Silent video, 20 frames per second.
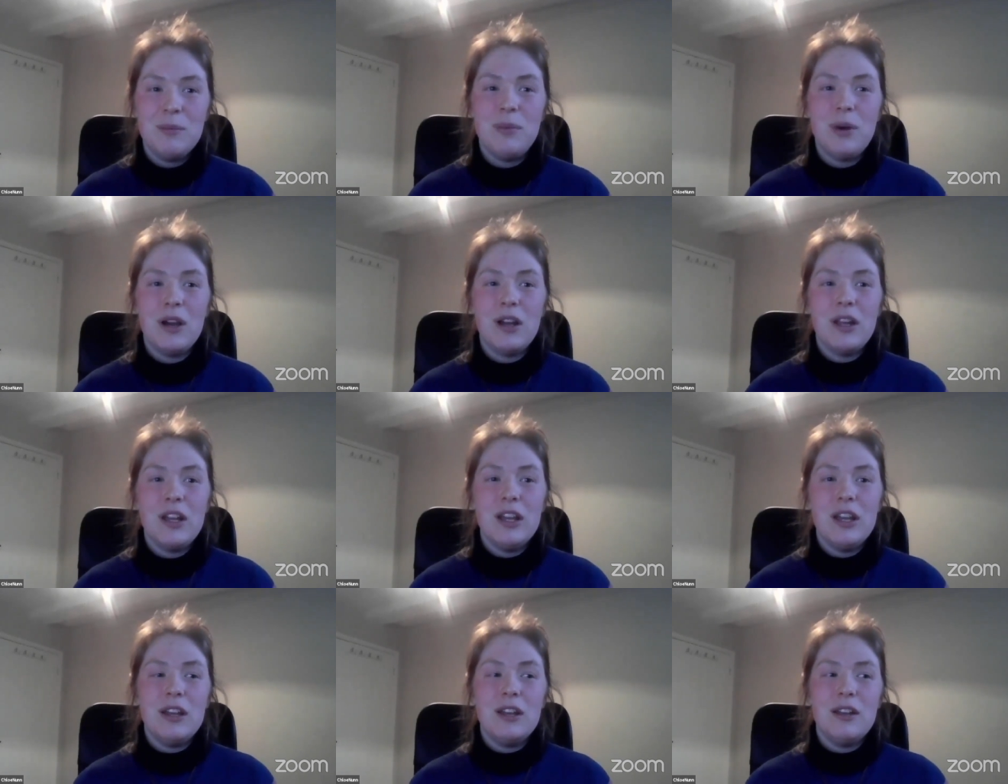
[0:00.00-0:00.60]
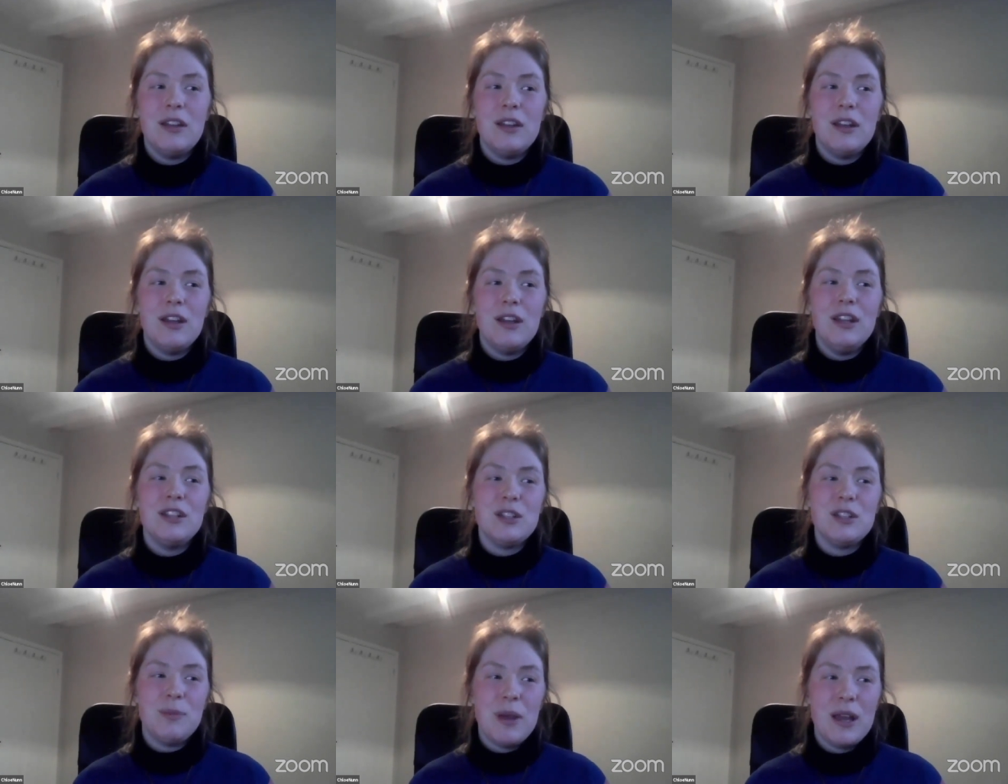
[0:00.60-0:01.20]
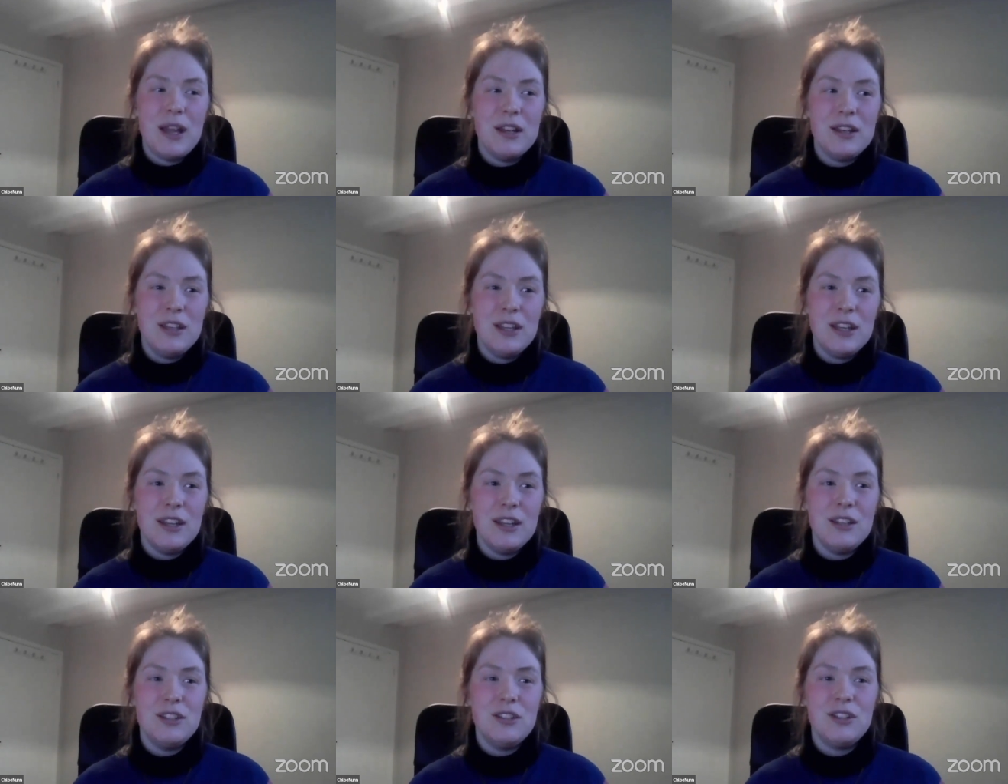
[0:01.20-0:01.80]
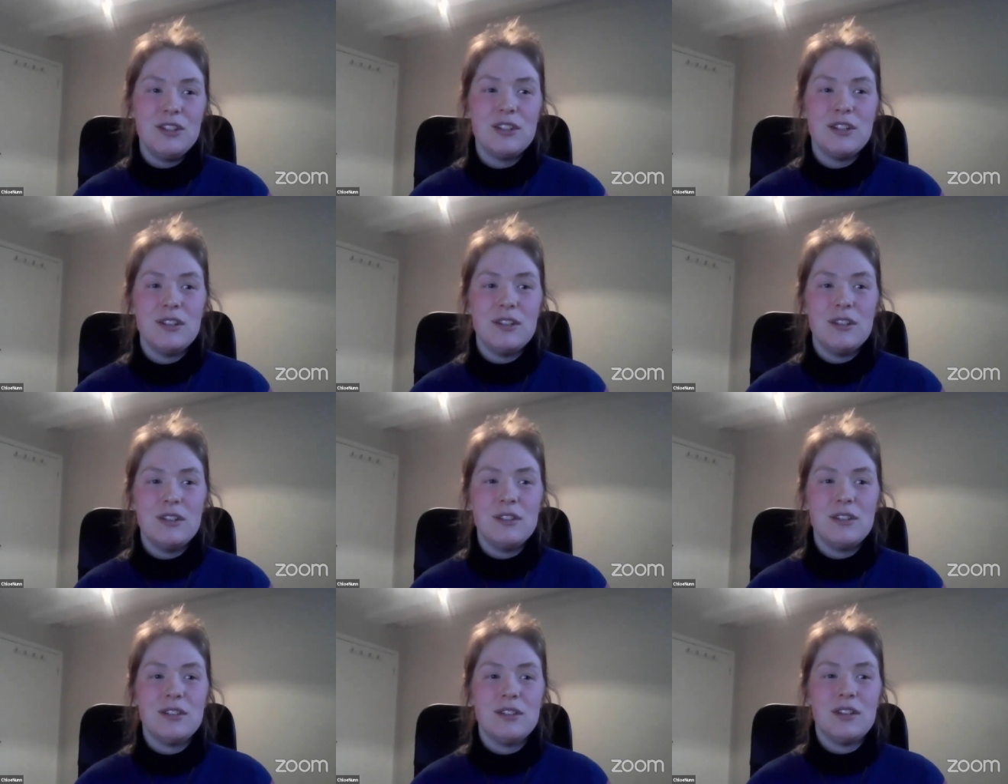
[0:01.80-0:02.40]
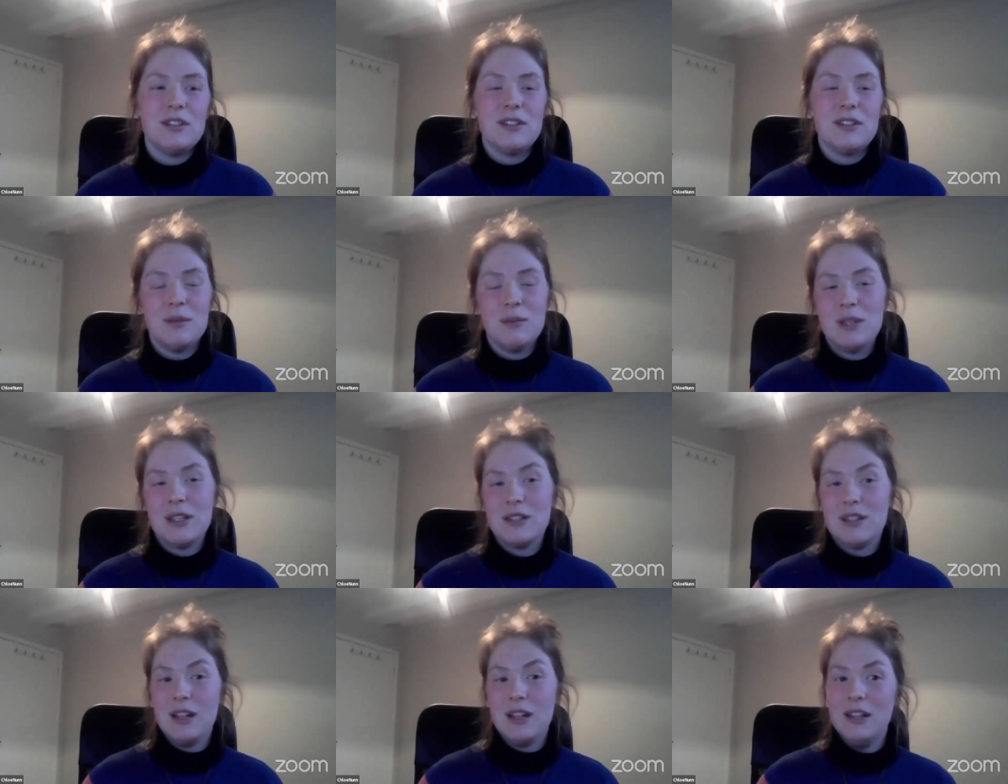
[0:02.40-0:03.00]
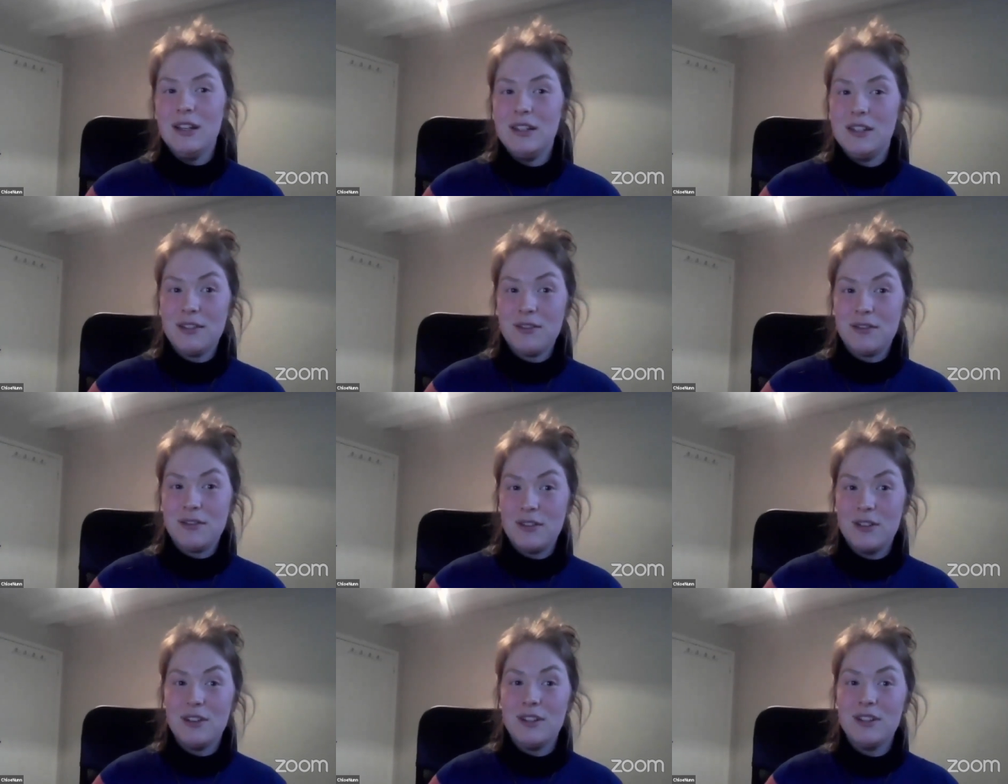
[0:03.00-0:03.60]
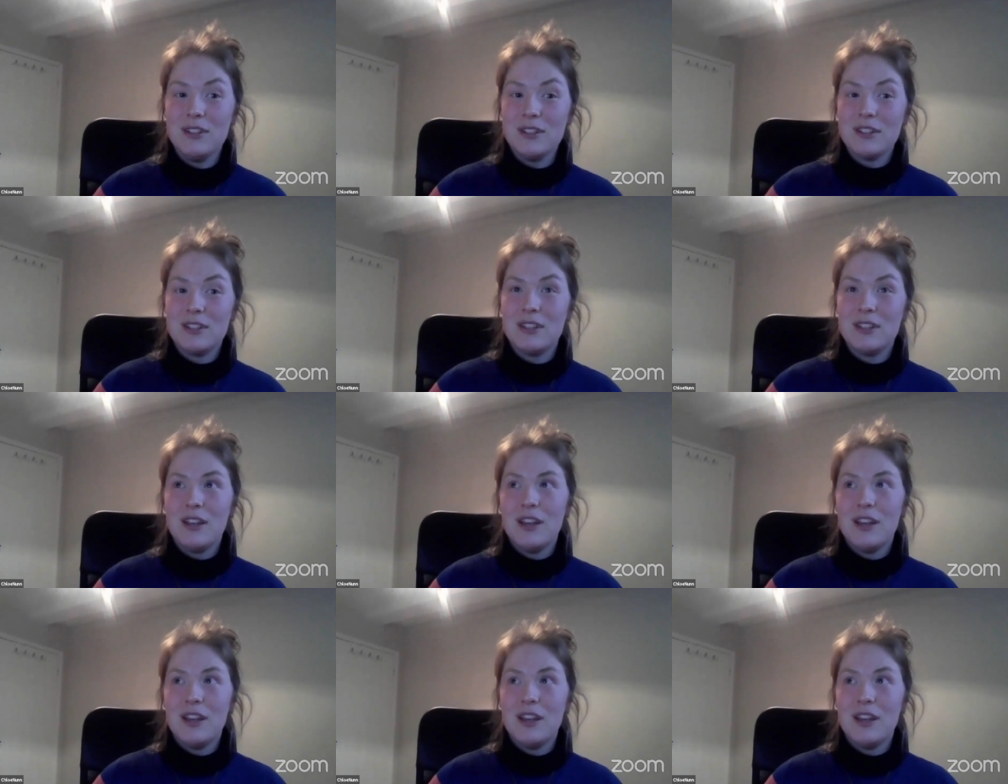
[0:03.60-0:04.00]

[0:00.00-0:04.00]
but each appendage does something slightly different.